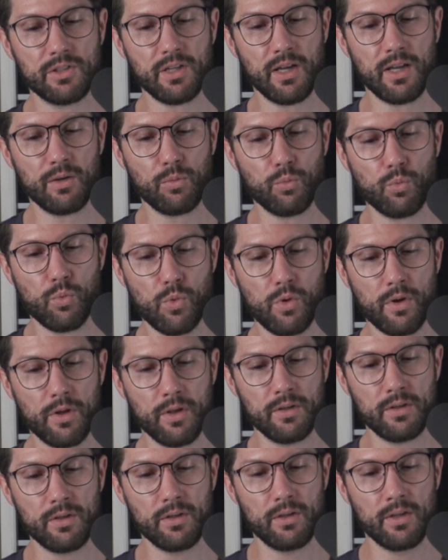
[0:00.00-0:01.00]
a
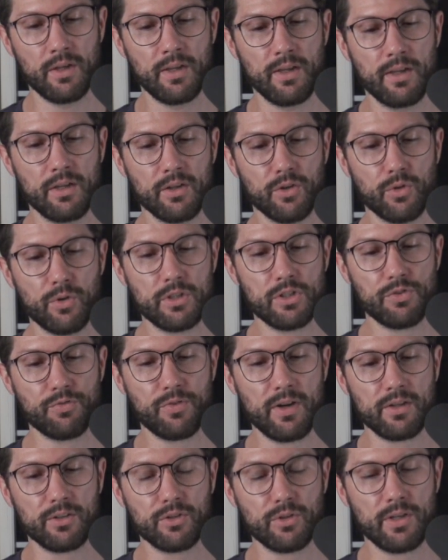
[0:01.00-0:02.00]
1. Cringe
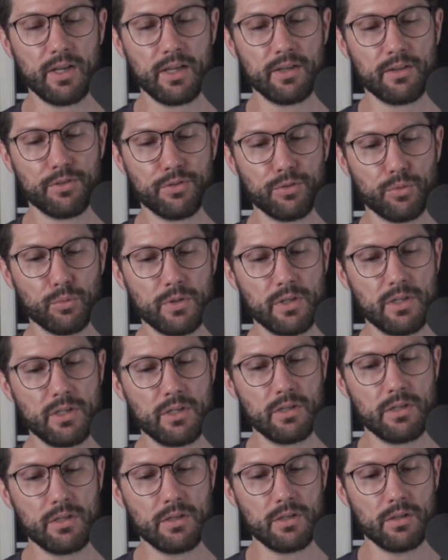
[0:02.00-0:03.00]
factor got a
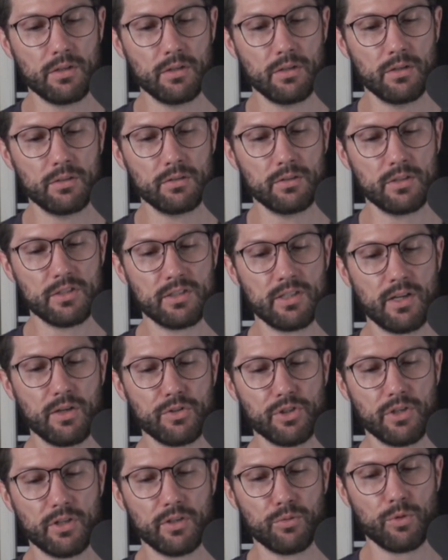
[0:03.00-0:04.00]
3. Nostalgia
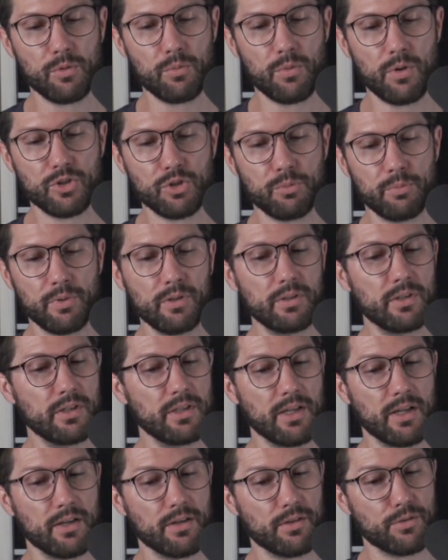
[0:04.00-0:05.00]
and rewatchability
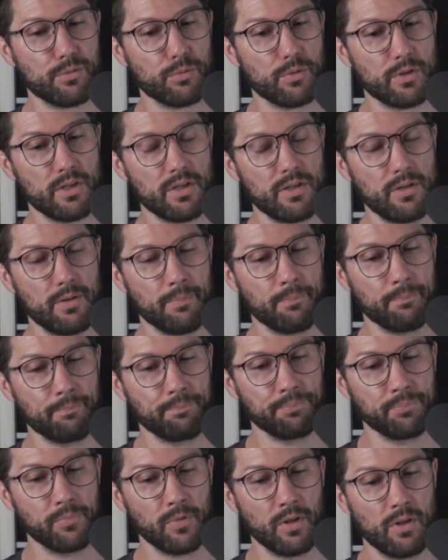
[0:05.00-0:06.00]
got a 3.
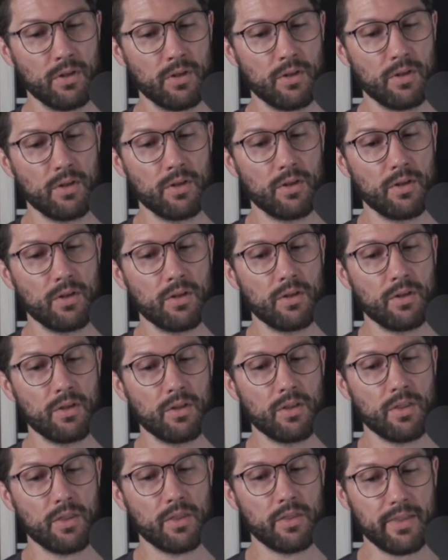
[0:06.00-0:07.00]

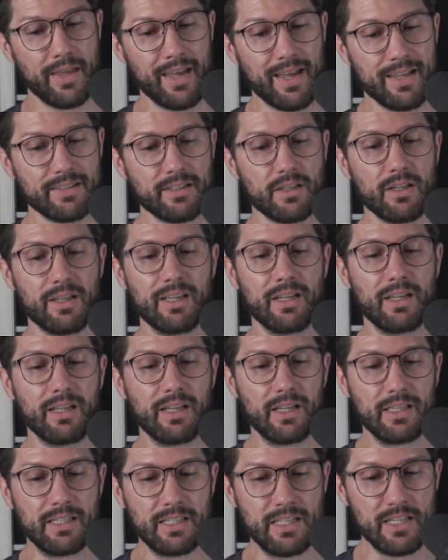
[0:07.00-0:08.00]
That
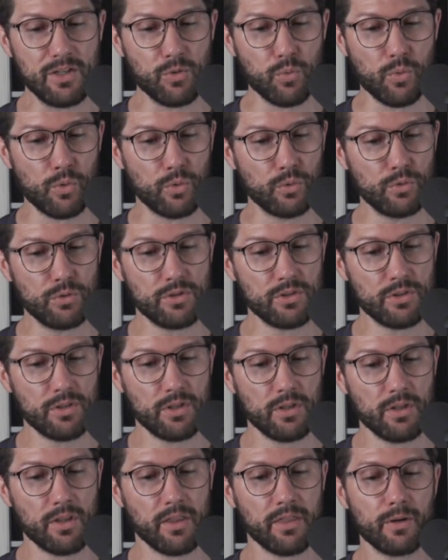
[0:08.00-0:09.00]
equals
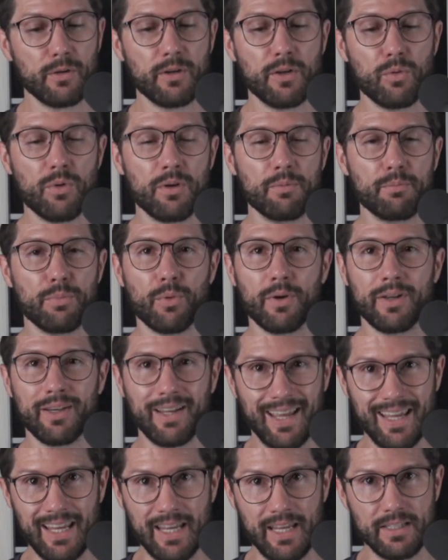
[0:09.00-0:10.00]

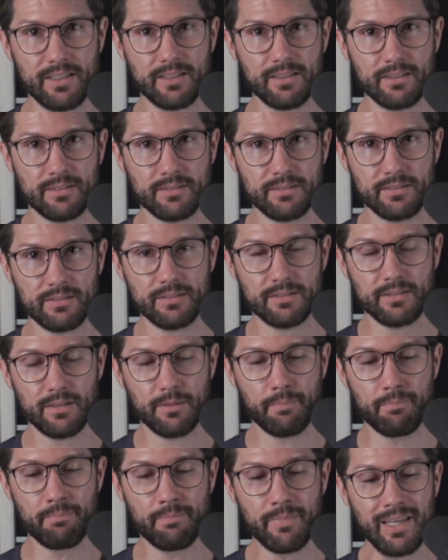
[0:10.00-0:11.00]
31.8,
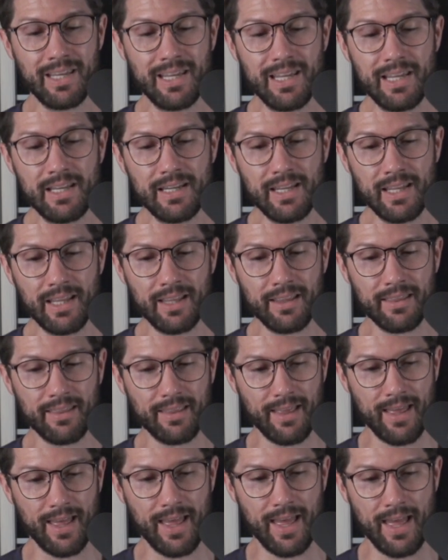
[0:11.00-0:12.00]
meaning
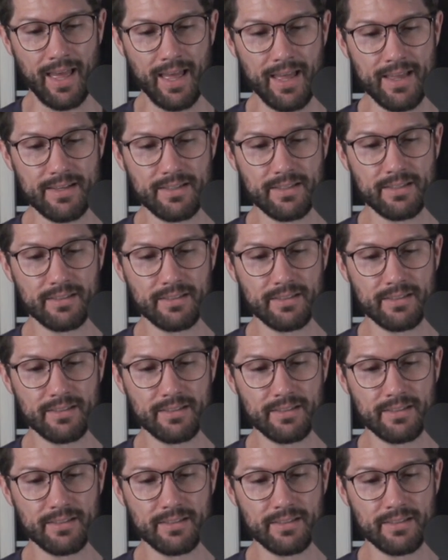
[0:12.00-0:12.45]
that